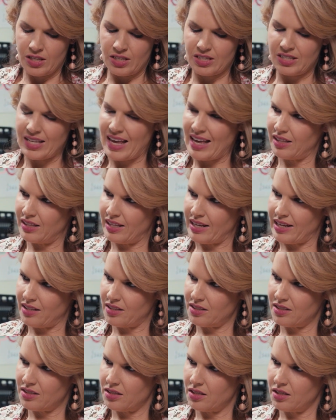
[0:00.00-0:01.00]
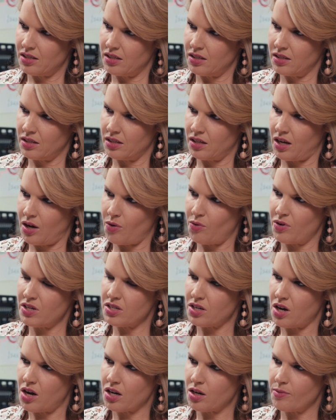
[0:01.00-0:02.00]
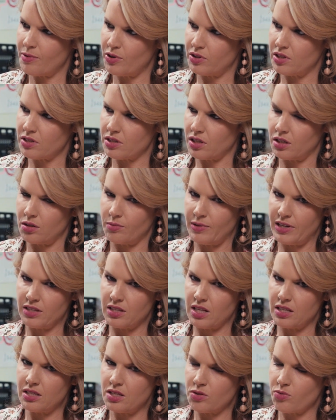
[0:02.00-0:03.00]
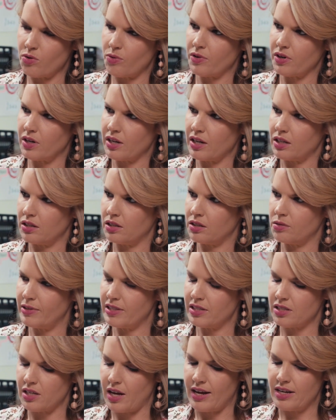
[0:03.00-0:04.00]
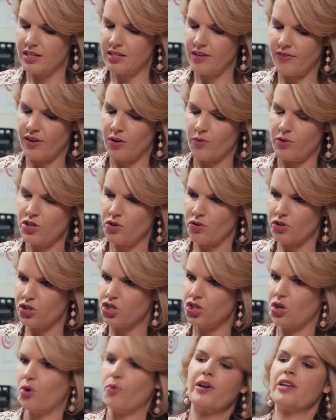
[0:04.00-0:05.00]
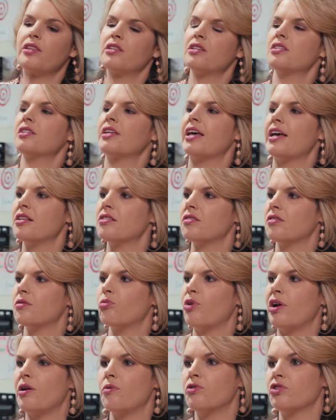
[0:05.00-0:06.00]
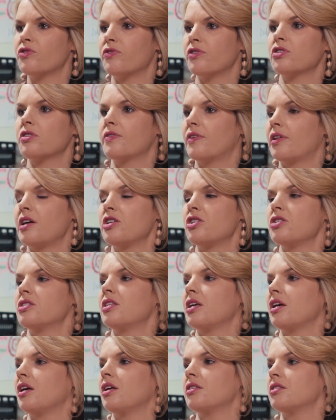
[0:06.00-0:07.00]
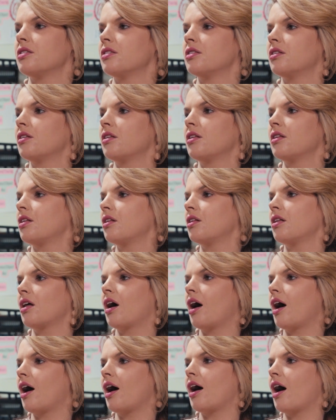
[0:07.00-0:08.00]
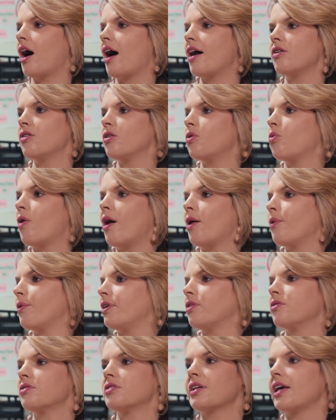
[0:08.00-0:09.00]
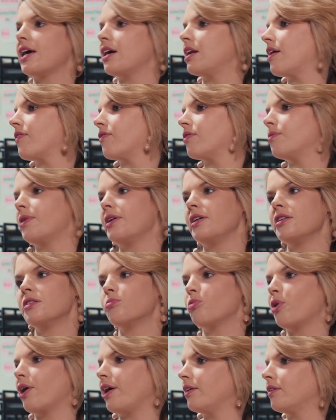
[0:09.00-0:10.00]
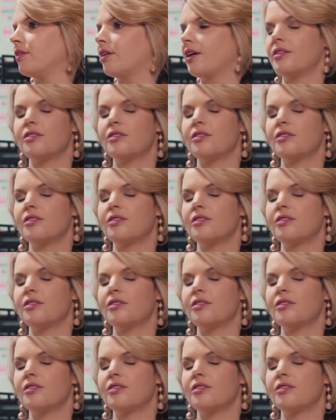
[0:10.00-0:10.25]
Salience. I want to talk about this a little bit. This is where we're going to get a little bit scientific. When you're showing the scans of the brain, which first of all I just think is, I don't know why we don't scan everybody's brain.